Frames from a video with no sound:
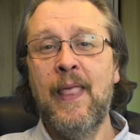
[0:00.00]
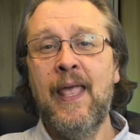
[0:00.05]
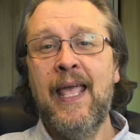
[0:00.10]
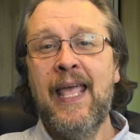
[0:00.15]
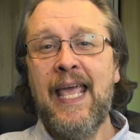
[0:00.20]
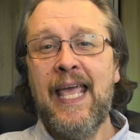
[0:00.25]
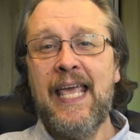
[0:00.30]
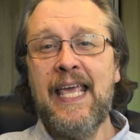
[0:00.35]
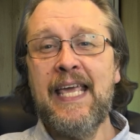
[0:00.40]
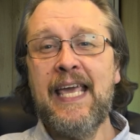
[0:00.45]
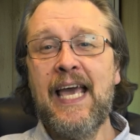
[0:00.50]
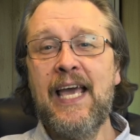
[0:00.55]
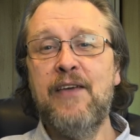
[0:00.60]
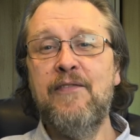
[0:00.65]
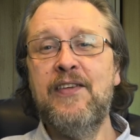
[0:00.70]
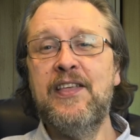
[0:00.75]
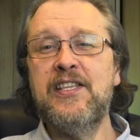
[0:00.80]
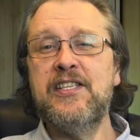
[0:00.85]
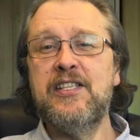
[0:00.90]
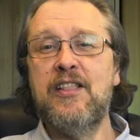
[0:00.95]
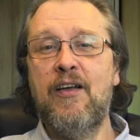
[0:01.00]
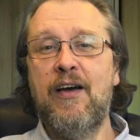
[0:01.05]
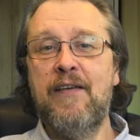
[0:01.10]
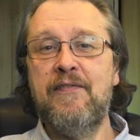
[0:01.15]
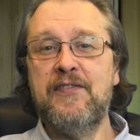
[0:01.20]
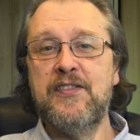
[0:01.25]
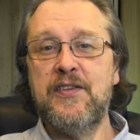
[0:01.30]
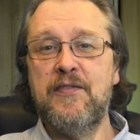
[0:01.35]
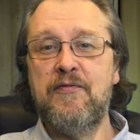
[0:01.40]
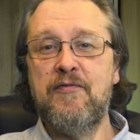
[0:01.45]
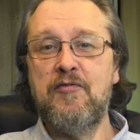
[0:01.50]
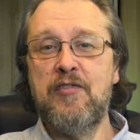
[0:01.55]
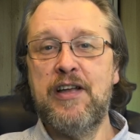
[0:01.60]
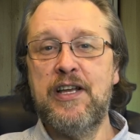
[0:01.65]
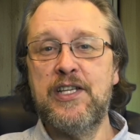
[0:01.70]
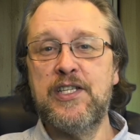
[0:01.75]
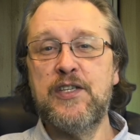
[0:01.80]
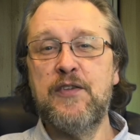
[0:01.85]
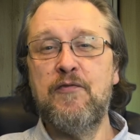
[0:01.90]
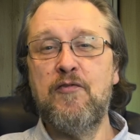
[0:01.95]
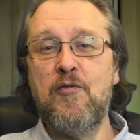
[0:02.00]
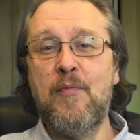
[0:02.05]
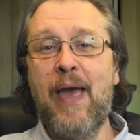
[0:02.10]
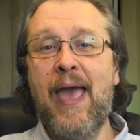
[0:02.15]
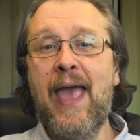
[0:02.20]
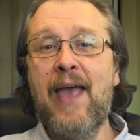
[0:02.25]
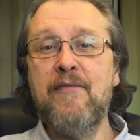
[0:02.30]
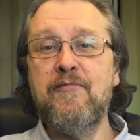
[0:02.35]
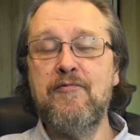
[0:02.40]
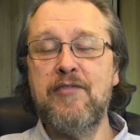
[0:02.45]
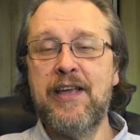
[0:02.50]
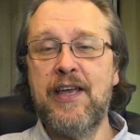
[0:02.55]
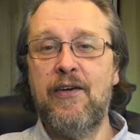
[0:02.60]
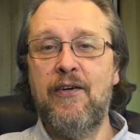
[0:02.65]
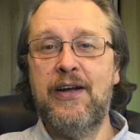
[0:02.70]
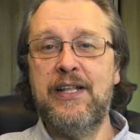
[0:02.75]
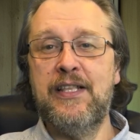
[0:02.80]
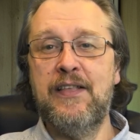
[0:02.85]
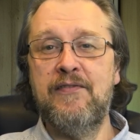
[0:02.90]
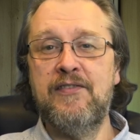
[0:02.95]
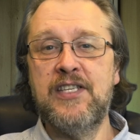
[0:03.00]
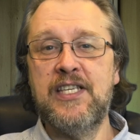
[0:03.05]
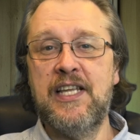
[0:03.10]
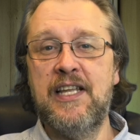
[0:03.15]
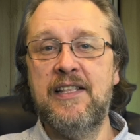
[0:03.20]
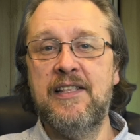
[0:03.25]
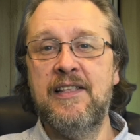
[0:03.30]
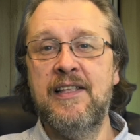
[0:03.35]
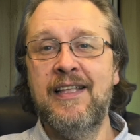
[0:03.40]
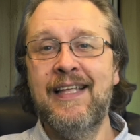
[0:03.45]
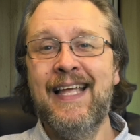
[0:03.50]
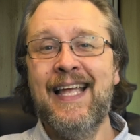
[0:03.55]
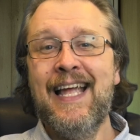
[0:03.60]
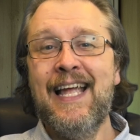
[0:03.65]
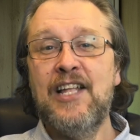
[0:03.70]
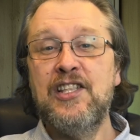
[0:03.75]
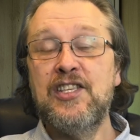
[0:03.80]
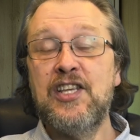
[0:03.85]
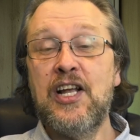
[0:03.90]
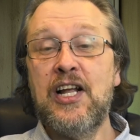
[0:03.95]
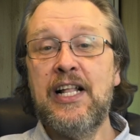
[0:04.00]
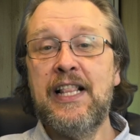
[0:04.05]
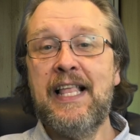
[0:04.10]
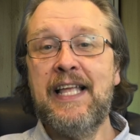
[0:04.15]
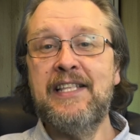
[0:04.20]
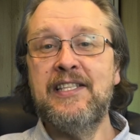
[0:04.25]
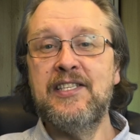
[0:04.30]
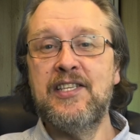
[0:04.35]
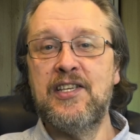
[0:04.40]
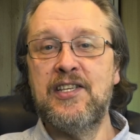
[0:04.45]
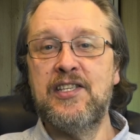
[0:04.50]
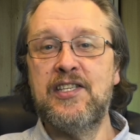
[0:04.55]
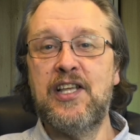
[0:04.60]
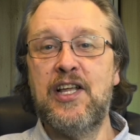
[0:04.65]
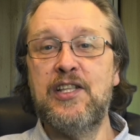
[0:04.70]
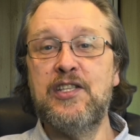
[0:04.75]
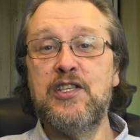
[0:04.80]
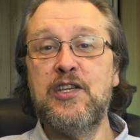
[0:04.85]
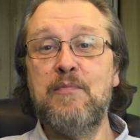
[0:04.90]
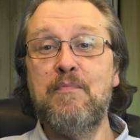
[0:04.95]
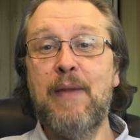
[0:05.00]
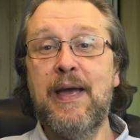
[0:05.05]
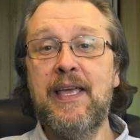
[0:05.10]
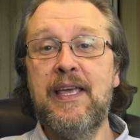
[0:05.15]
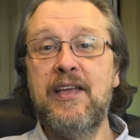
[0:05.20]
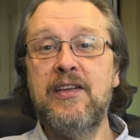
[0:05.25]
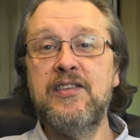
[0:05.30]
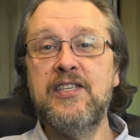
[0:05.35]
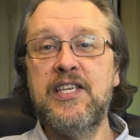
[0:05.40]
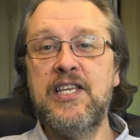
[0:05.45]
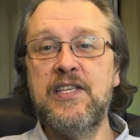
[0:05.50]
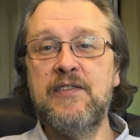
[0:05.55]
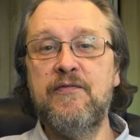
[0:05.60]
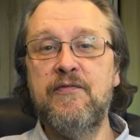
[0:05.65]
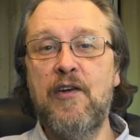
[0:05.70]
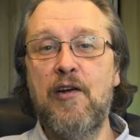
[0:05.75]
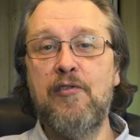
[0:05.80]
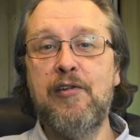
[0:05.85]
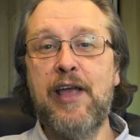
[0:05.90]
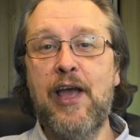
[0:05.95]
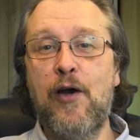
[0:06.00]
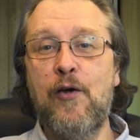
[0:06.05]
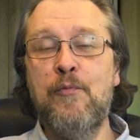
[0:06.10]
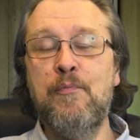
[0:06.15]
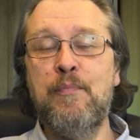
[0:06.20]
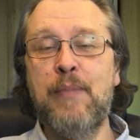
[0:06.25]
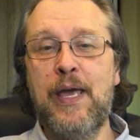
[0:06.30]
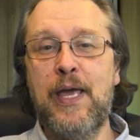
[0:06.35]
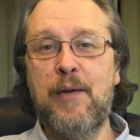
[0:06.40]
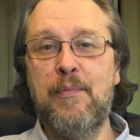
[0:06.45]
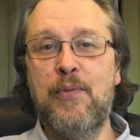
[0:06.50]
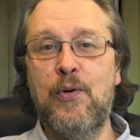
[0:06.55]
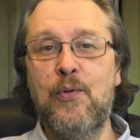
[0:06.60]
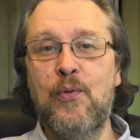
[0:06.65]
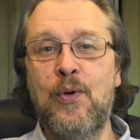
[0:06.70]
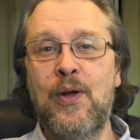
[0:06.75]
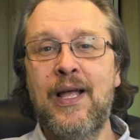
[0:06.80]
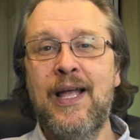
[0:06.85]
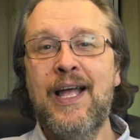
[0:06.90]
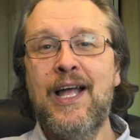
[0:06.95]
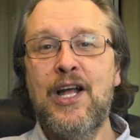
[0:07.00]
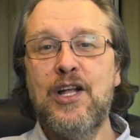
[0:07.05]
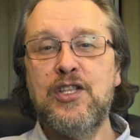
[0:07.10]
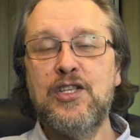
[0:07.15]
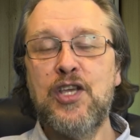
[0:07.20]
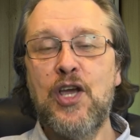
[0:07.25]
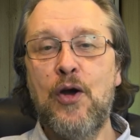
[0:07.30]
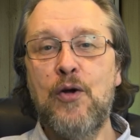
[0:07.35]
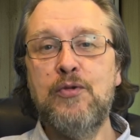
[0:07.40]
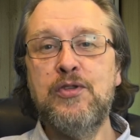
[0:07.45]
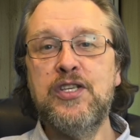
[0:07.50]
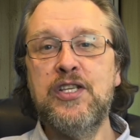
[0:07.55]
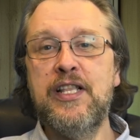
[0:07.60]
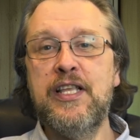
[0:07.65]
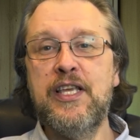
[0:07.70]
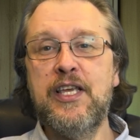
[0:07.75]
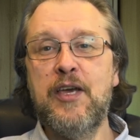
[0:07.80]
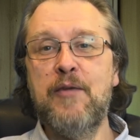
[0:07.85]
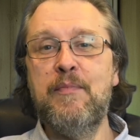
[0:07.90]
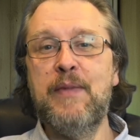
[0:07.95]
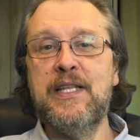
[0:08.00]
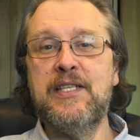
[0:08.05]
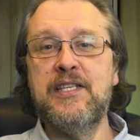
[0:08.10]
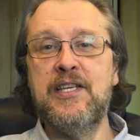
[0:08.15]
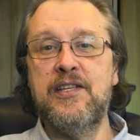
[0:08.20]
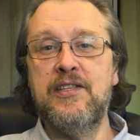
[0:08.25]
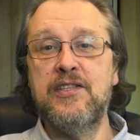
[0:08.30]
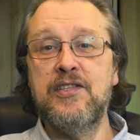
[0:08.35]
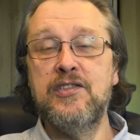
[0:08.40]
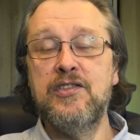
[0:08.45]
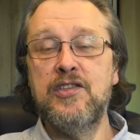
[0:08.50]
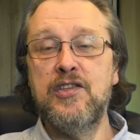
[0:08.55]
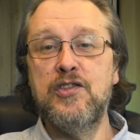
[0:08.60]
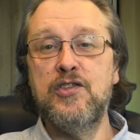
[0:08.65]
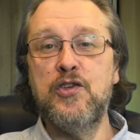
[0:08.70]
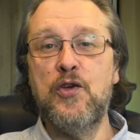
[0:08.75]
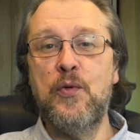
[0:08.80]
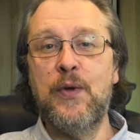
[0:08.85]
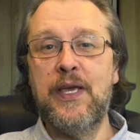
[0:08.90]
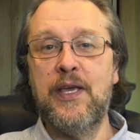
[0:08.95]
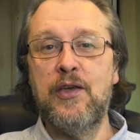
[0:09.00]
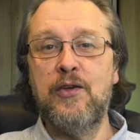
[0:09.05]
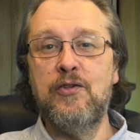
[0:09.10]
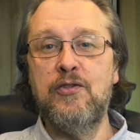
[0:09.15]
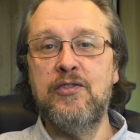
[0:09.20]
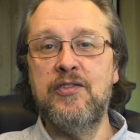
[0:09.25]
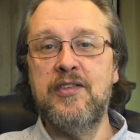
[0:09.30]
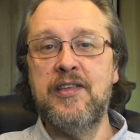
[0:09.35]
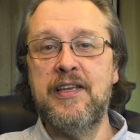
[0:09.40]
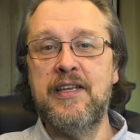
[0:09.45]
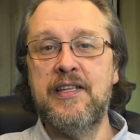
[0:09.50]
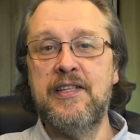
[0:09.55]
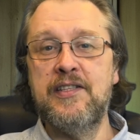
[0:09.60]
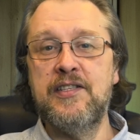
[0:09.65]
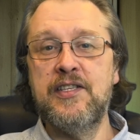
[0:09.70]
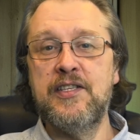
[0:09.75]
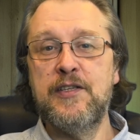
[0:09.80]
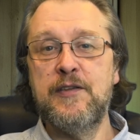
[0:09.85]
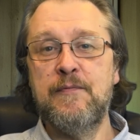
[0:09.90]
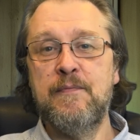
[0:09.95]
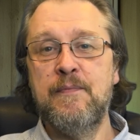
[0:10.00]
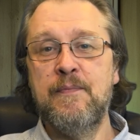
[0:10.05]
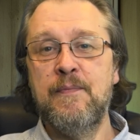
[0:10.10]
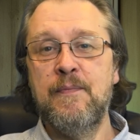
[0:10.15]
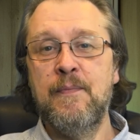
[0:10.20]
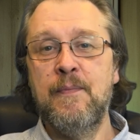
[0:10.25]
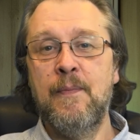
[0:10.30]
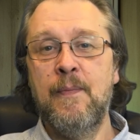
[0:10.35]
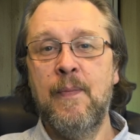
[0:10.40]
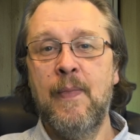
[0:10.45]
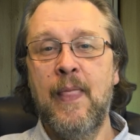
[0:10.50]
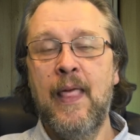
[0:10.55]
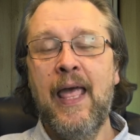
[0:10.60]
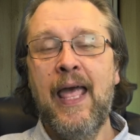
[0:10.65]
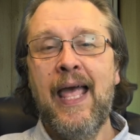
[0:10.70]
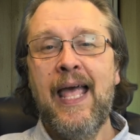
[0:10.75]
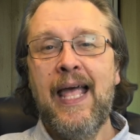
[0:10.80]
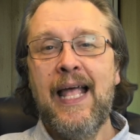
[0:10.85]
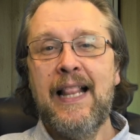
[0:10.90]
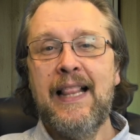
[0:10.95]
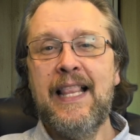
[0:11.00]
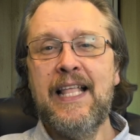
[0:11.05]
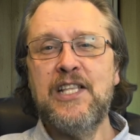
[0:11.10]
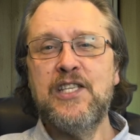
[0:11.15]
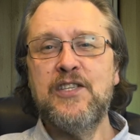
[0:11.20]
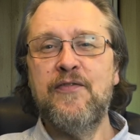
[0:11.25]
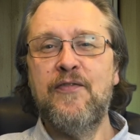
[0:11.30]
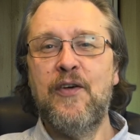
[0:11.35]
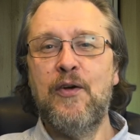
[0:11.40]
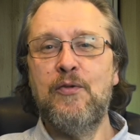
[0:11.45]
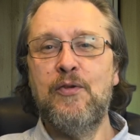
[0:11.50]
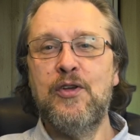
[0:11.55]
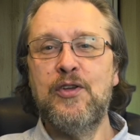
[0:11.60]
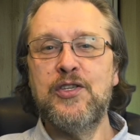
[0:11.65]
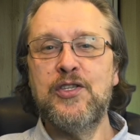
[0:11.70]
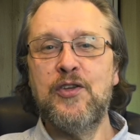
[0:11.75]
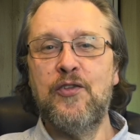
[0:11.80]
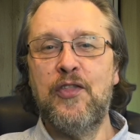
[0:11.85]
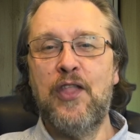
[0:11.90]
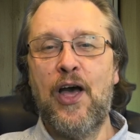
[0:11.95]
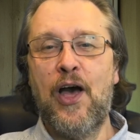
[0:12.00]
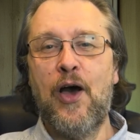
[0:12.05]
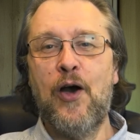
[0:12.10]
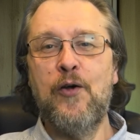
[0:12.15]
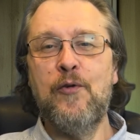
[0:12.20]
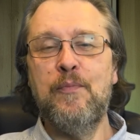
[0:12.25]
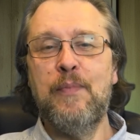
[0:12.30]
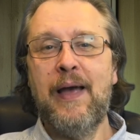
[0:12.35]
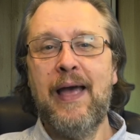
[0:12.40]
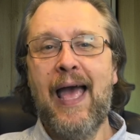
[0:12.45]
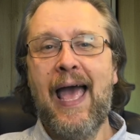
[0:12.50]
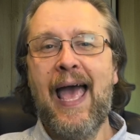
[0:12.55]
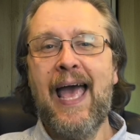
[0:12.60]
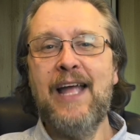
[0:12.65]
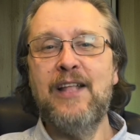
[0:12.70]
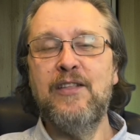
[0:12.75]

he gave his life to free us from every kind of sin, to cleanse us and to make us his very own people, totally committed to doing good deeds. Let's focus on the hope and